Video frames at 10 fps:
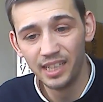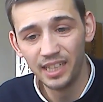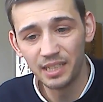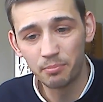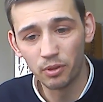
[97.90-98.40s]

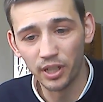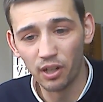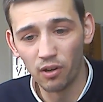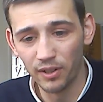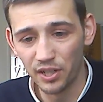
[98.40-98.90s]
It's pretty
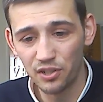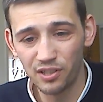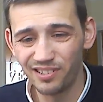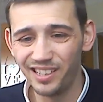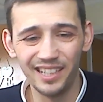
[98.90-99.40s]
orange.
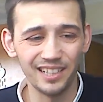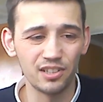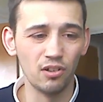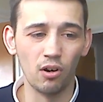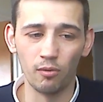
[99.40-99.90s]
It's
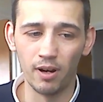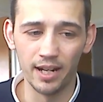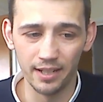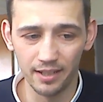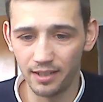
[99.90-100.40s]
not a red.
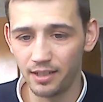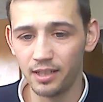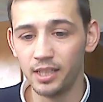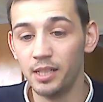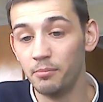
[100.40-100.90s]

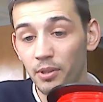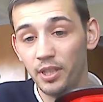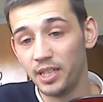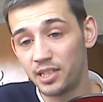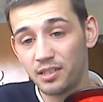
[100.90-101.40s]
But
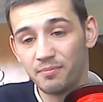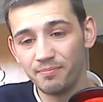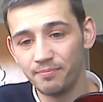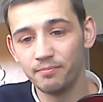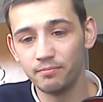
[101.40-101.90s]
this
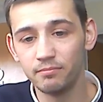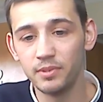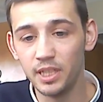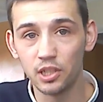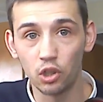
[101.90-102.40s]

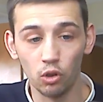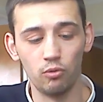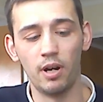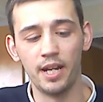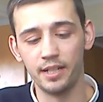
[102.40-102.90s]
is a good
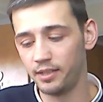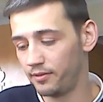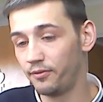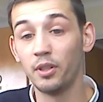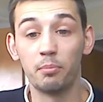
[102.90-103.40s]
red
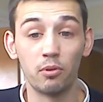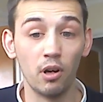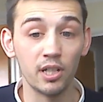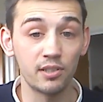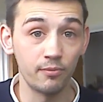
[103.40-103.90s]
for the
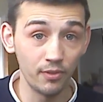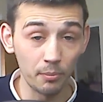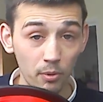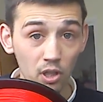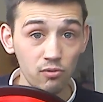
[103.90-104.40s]
price for the
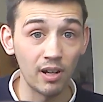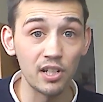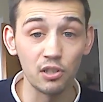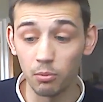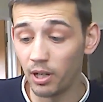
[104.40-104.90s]
price range
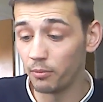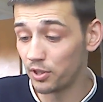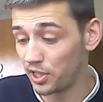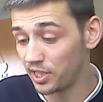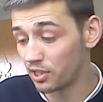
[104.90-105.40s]
as well,
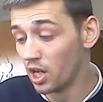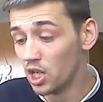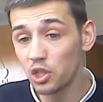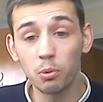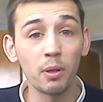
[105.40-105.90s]
which is
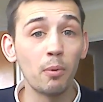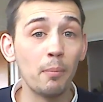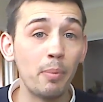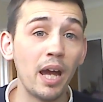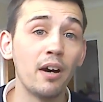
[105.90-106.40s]

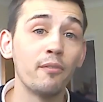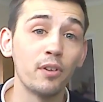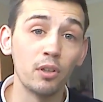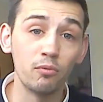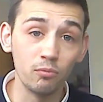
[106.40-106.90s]
£21 for
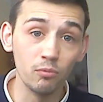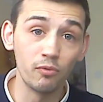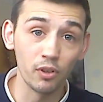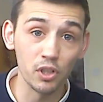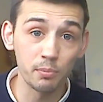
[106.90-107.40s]
the,
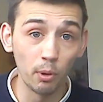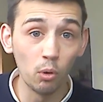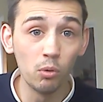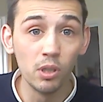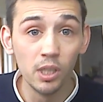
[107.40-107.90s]
for the
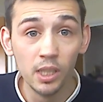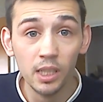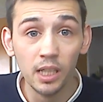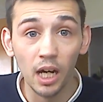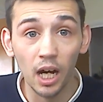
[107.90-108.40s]
spool.
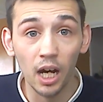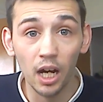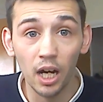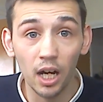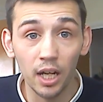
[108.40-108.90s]

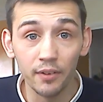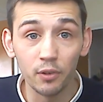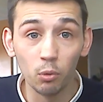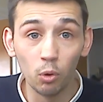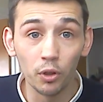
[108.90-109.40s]
Uh, if
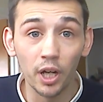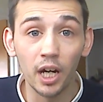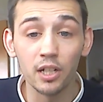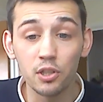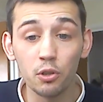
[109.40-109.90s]
you
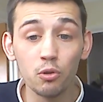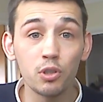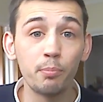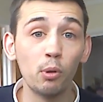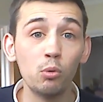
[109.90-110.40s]
order two
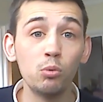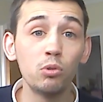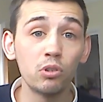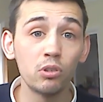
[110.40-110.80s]
spools